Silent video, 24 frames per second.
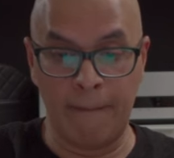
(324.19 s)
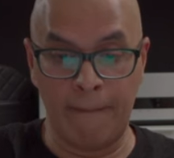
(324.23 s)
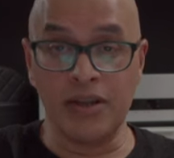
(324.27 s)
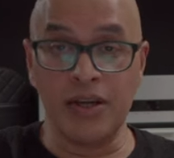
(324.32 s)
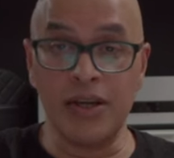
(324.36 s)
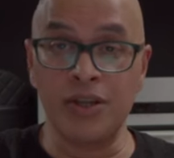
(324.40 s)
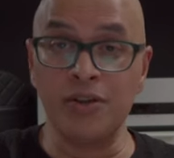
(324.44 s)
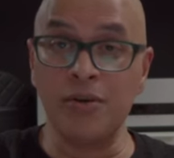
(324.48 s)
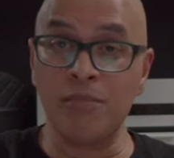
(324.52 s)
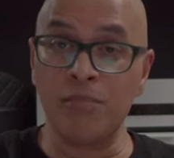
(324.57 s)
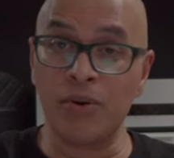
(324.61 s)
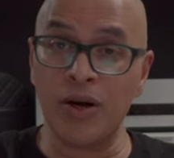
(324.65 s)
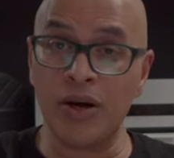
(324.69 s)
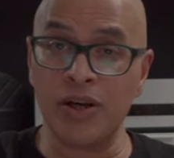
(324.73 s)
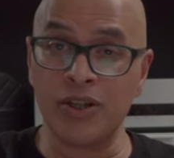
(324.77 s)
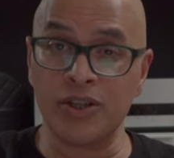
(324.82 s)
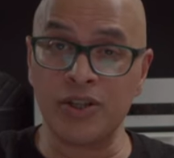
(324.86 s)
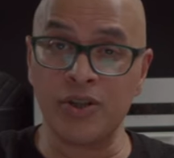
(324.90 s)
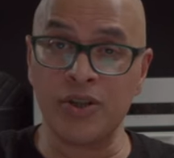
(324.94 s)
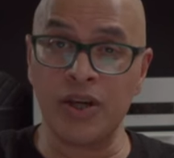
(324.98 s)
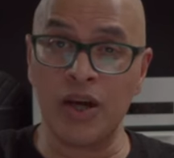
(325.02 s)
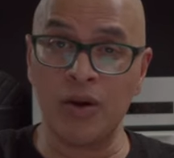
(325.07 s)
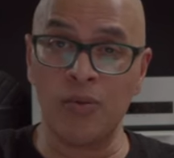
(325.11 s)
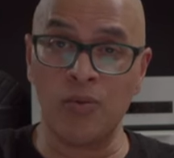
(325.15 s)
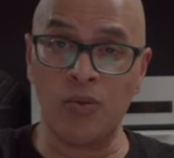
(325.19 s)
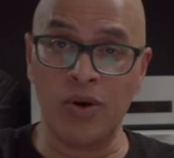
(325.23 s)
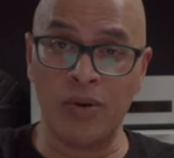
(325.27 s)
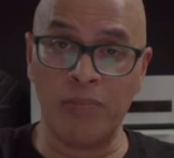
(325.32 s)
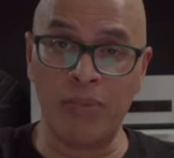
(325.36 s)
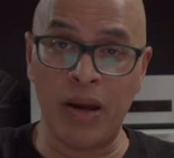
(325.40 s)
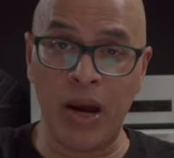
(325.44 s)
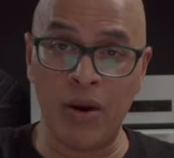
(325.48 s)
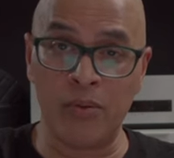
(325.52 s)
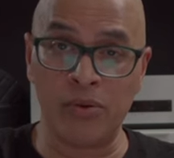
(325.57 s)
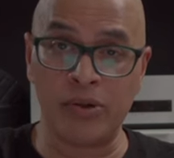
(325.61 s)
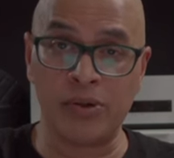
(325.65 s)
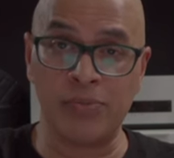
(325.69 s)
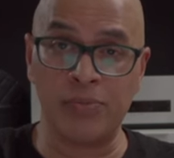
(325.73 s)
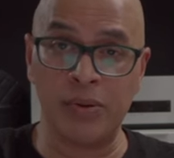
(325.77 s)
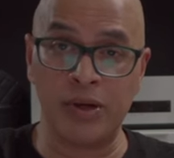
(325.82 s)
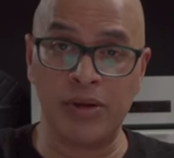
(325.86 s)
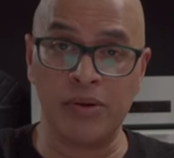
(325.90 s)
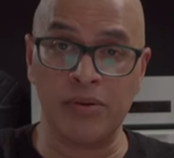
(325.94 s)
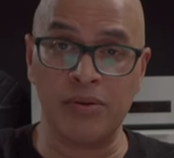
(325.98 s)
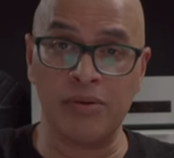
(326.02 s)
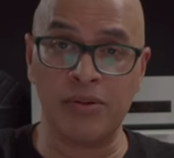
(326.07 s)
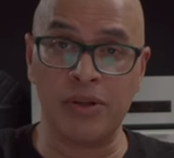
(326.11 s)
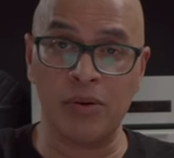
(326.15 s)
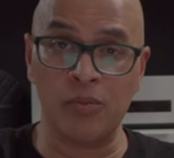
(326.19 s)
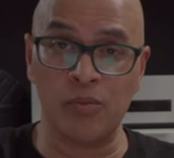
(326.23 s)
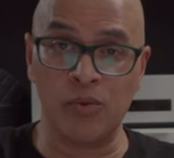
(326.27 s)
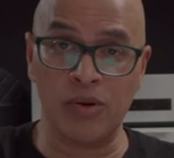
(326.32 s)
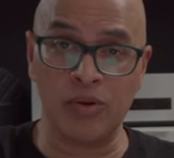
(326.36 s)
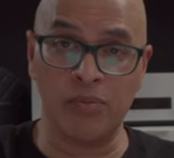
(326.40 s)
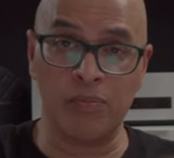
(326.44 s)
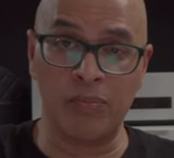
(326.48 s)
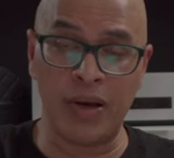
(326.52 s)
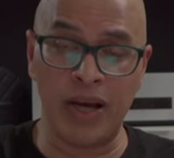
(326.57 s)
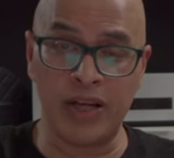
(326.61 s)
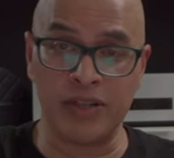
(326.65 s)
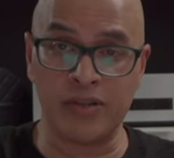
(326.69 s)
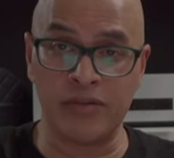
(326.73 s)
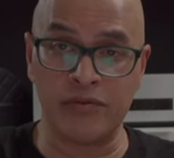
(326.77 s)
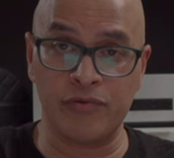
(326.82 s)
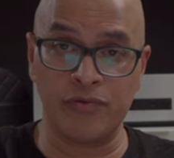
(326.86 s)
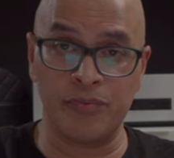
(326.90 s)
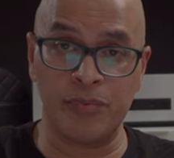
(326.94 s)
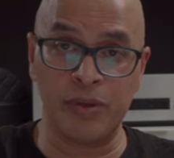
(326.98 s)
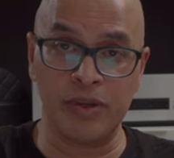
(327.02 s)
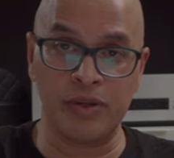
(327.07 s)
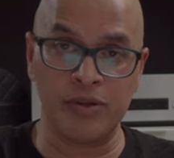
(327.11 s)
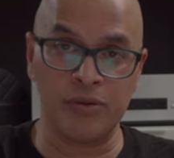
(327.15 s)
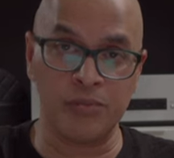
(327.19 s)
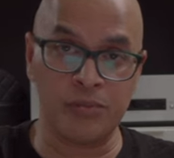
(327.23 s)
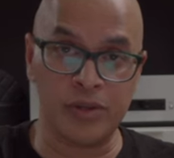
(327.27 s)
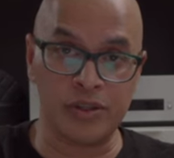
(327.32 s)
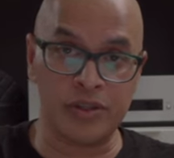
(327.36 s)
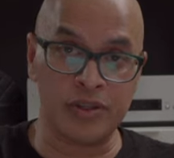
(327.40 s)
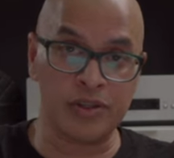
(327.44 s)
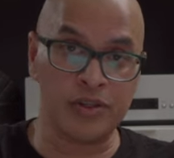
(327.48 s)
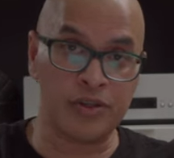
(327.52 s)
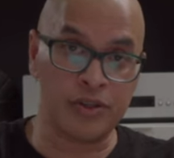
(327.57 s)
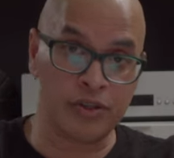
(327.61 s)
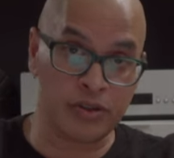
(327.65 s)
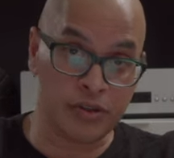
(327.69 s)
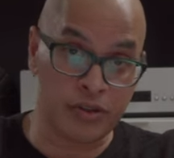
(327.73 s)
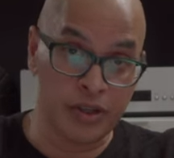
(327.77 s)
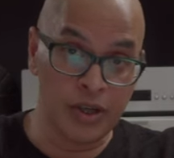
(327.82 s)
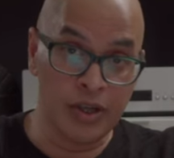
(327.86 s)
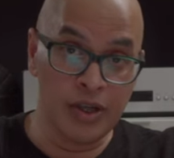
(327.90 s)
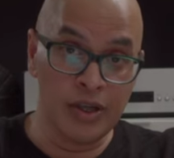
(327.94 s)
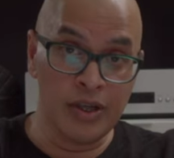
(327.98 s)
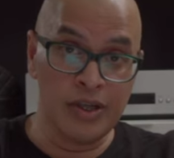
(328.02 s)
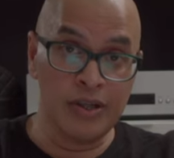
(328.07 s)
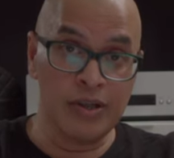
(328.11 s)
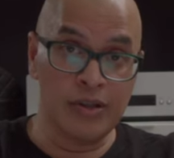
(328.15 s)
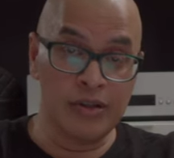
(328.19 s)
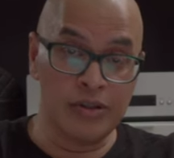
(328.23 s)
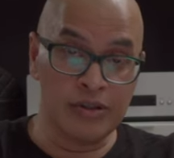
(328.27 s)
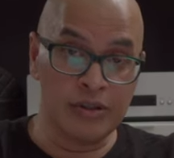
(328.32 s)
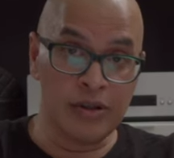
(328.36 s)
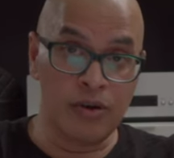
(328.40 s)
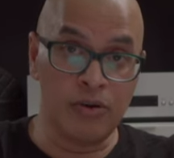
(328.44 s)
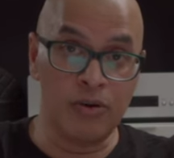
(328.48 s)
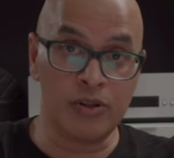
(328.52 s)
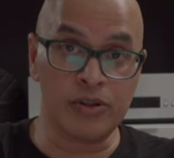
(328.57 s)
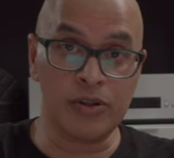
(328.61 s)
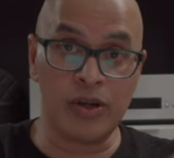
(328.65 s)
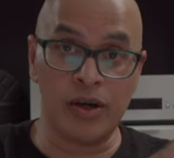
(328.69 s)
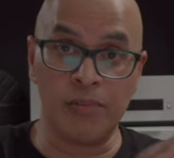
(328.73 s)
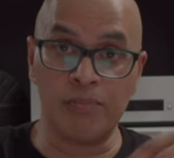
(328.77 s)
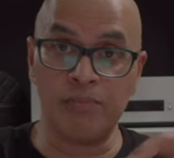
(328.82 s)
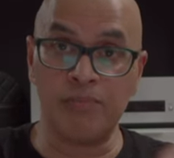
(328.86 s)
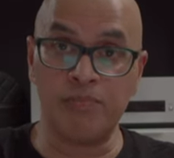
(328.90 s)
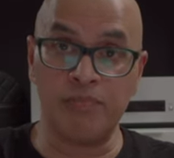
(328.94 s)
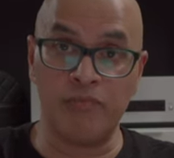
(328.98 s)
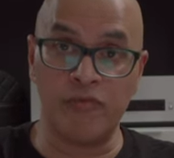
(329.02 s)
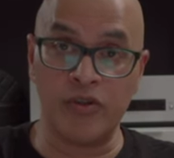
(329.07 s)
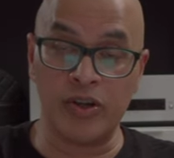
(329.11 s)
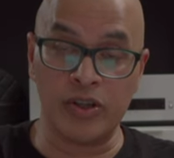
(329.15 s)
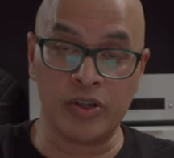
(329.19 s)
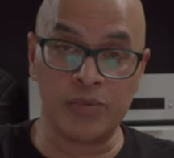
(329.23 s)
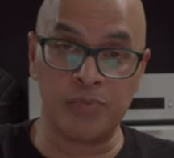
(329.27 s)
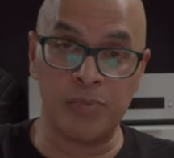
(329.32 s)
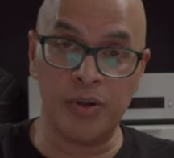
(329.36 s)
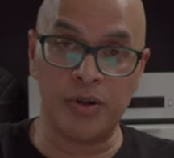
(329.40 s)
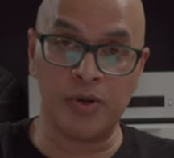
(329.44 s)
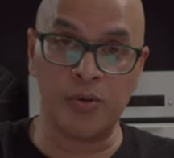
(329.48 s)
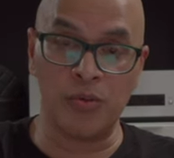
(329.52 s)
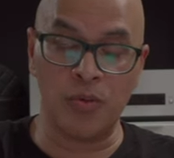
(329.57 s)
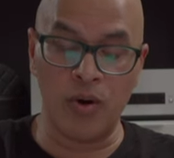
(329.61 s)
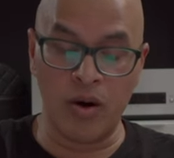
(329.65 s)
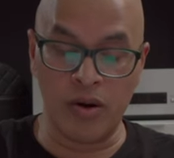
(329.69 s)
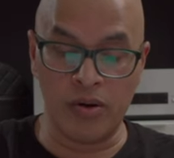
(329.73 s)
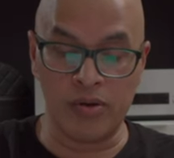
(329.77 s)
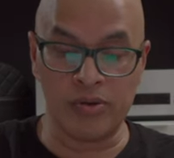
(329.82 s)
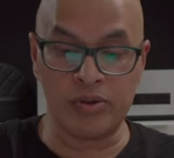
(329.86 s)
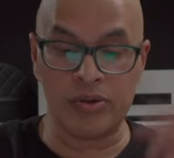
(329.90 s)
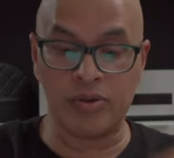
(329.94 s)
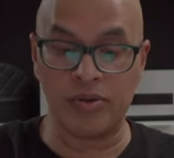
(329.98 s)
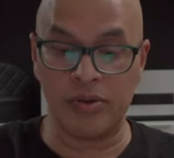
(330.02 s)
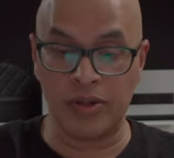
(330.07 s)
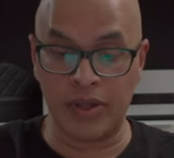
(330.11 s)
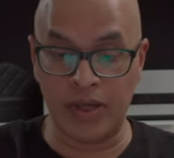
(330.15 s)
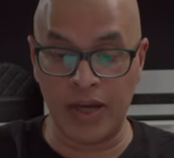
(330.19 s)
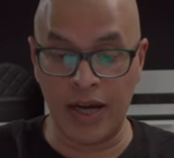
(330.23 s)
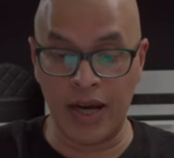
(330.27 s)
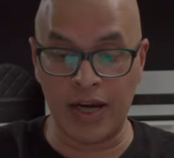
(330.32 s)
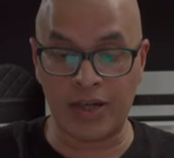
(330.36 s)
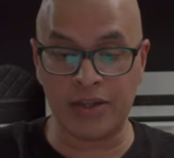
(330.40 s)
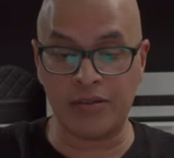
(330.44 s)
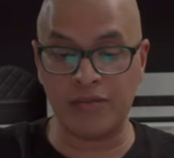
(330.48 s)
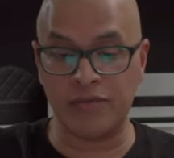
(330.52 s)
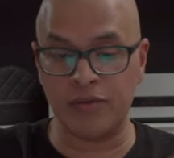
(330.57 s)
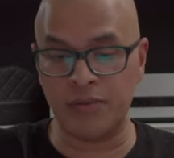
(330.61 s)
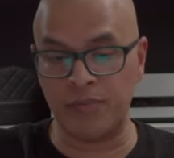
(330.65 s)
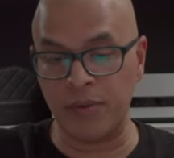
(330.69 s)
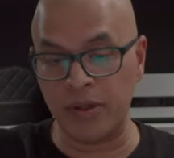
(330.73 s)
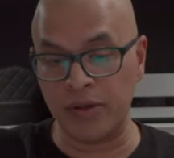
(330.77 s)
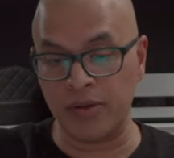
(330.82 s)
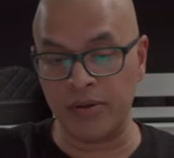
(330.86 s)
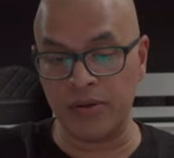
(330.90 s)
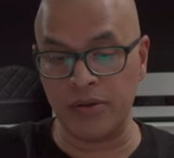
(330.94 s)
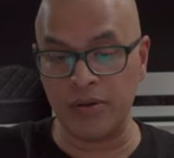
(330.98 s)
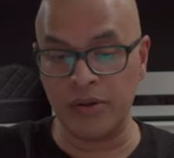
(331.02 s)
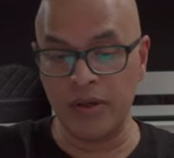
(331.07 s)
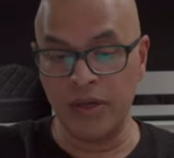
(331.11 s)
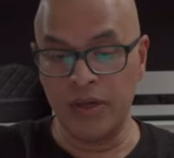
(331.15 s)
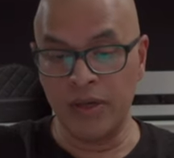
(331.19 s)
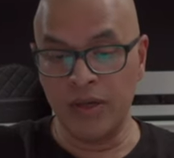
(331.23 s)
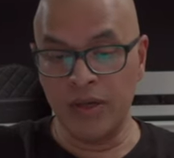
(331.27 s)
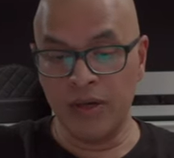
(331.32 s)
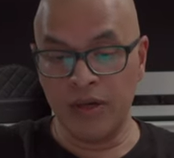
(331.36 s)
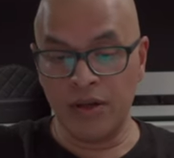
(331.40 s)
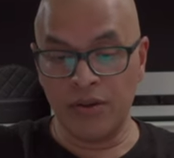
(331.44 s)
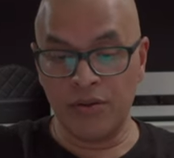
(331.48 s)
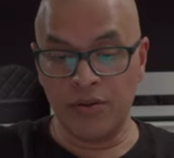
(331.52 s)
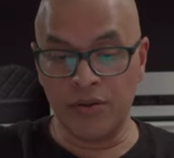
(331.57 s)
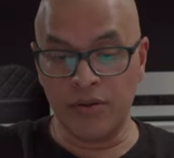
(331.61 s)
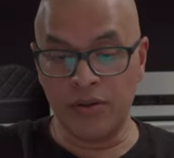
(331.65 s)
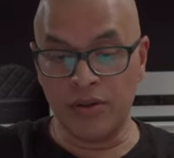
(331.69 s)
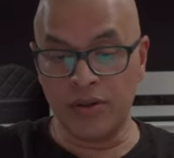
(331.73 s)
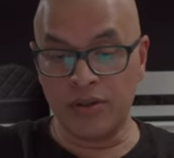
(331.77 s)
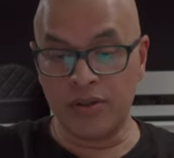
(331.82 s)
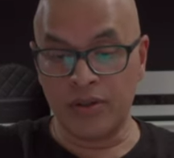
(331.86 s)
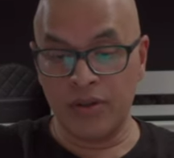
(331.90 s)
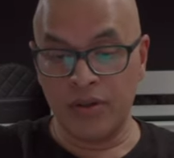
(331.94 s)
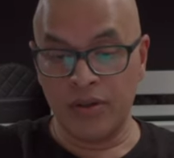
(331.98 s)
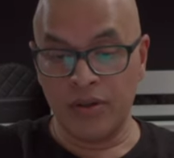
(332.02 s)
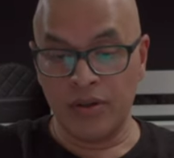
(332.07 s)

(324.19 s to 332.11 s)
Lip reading: In the box, you get one powered speaker and then one passive speaker, which is just hooked up via speaker wire to the active speaker. There's